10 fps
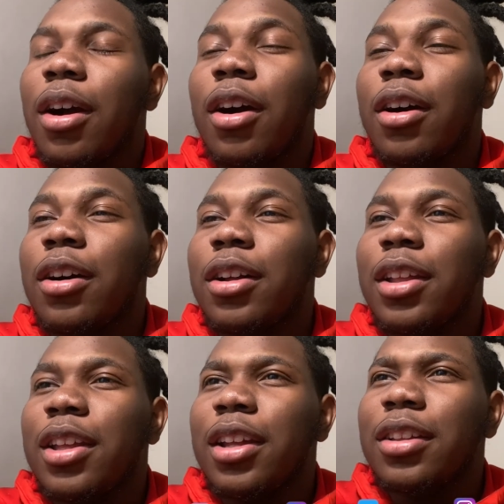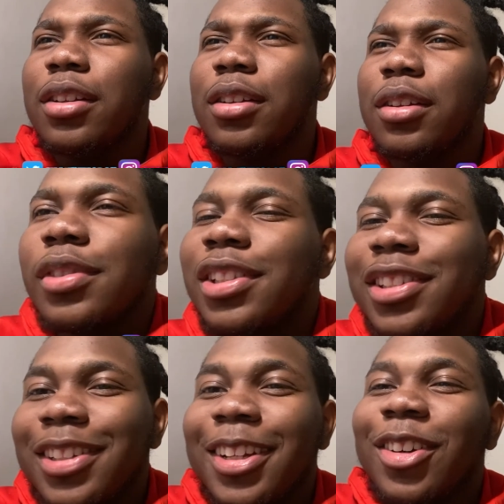Oh, he kicking.
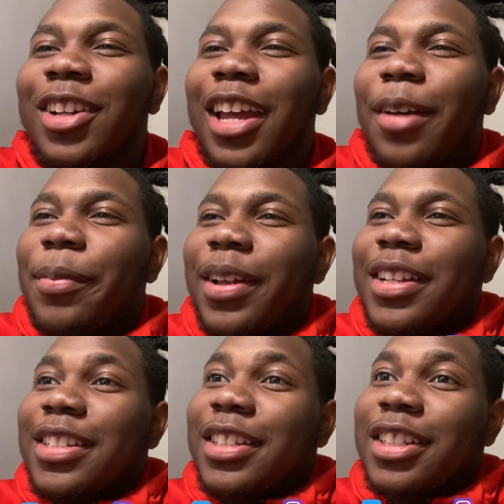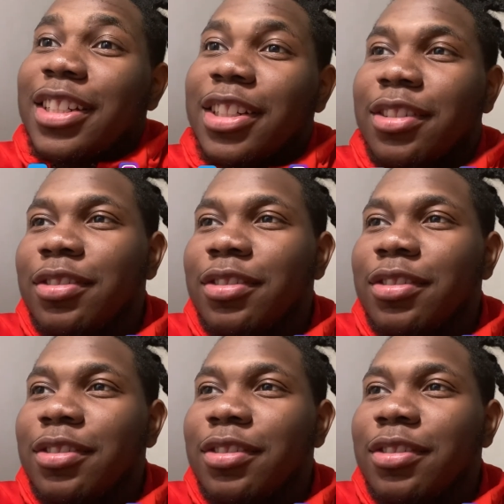Yo, cap ass nigga.